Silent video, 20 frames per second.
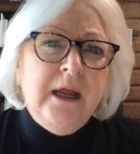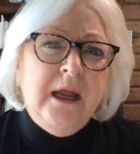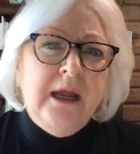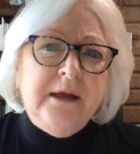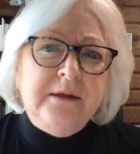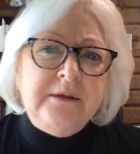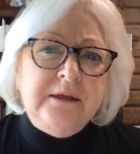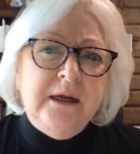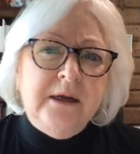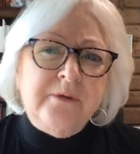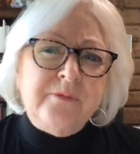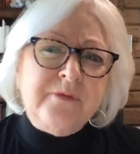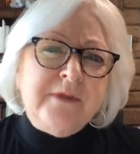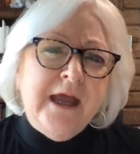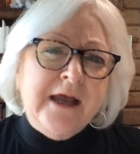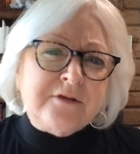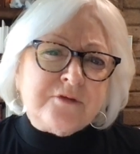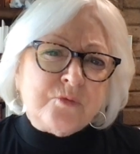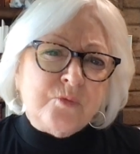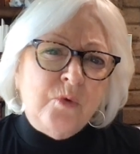And
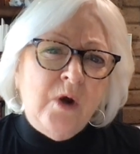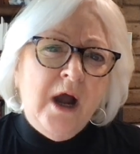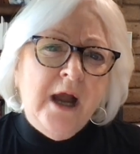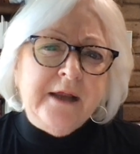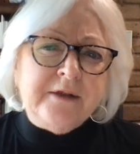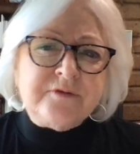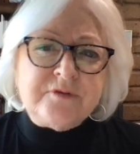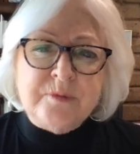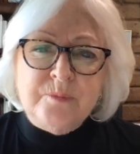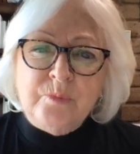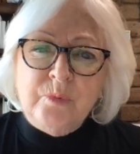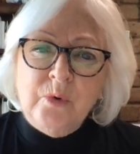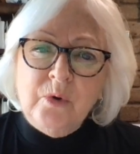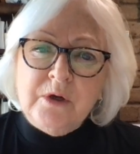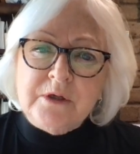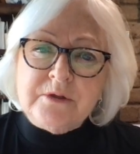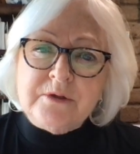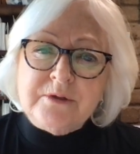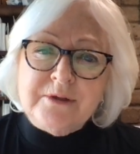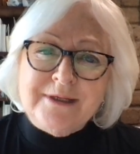that's why it's
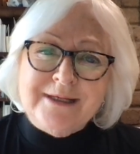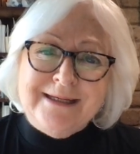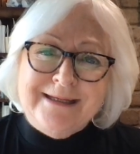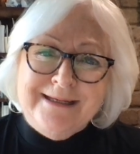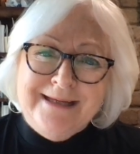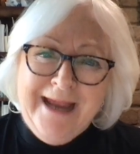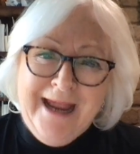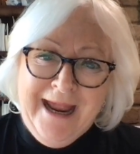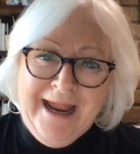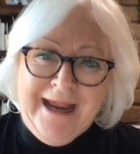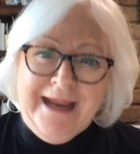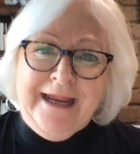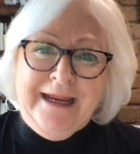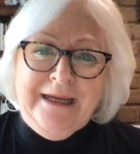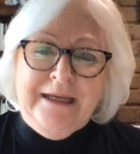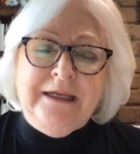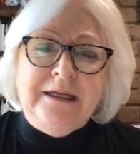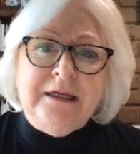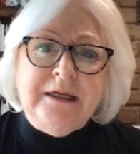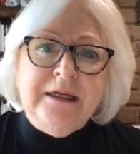important
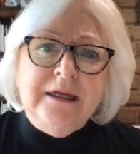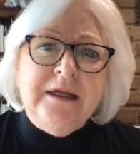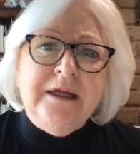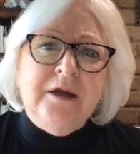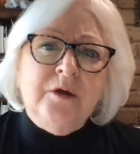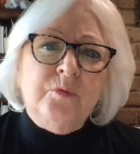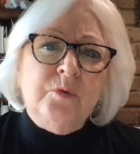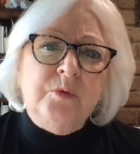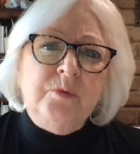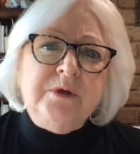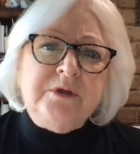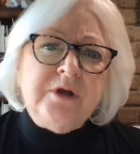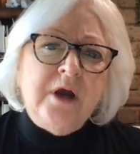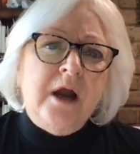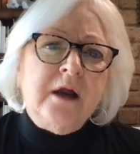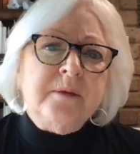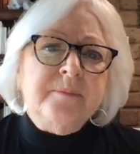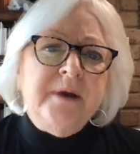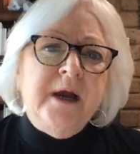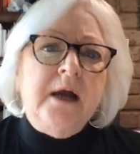today when we
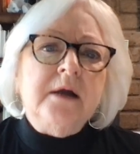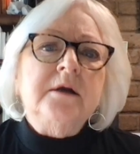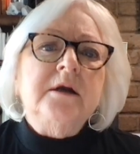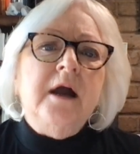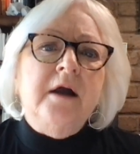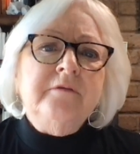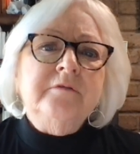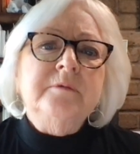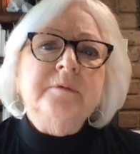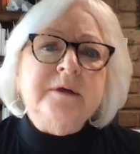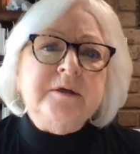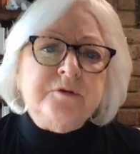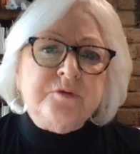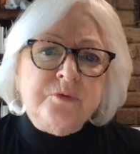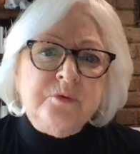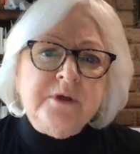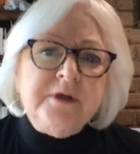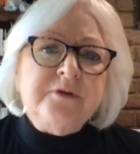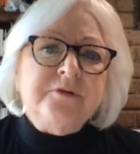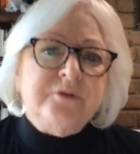talk about government
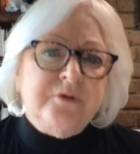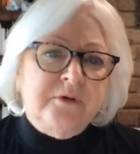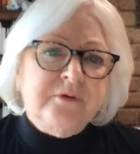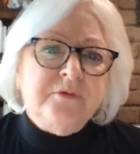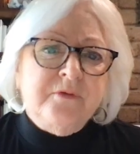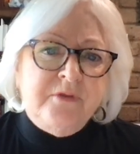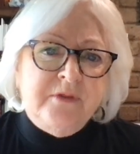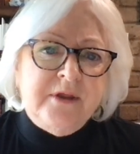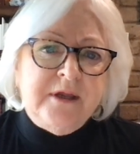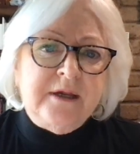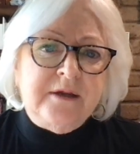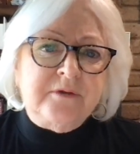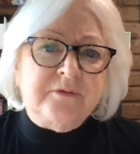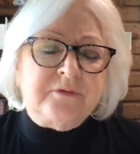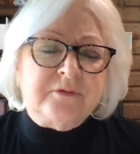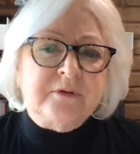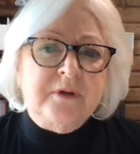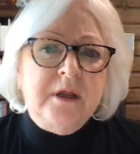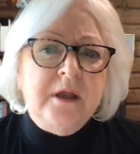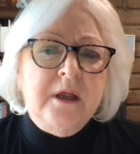doing certain things.